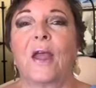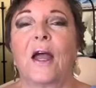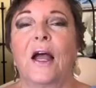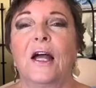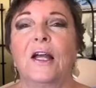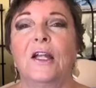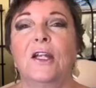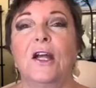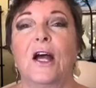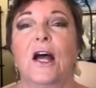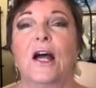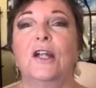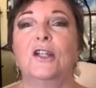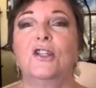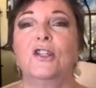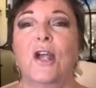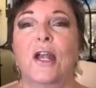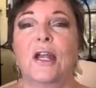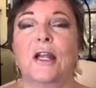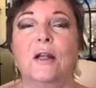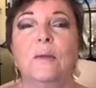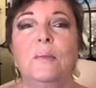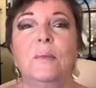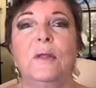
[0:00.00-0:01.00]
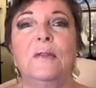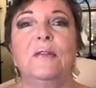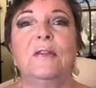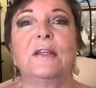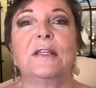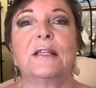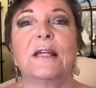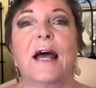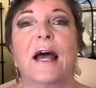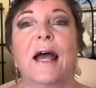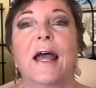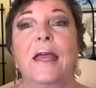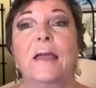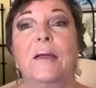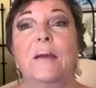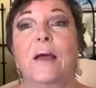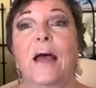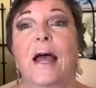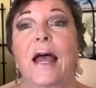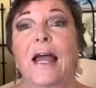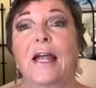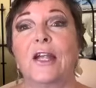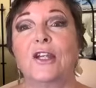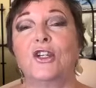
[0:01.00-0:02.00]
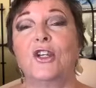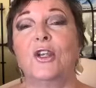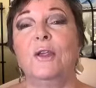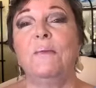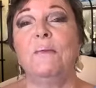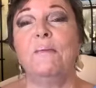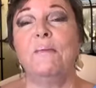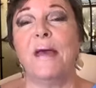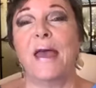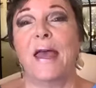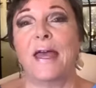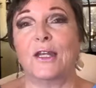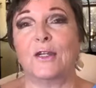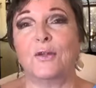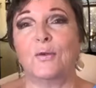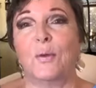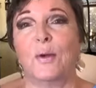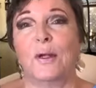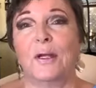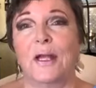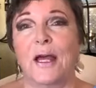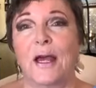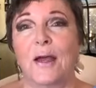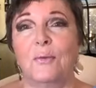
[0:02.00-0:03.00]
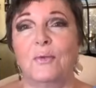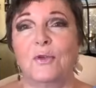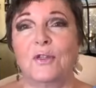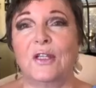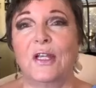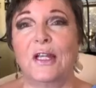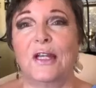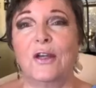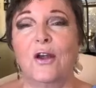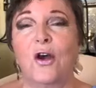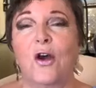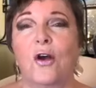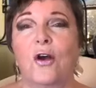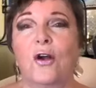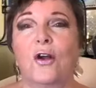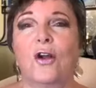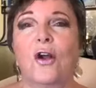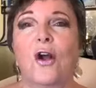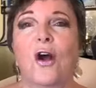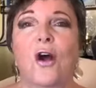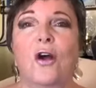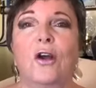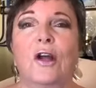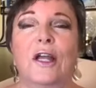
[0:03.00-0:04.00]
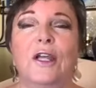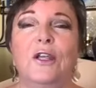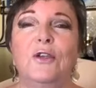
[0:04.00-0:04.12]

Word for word: a, a, gentleman that I actually met when I was in Hong Kong.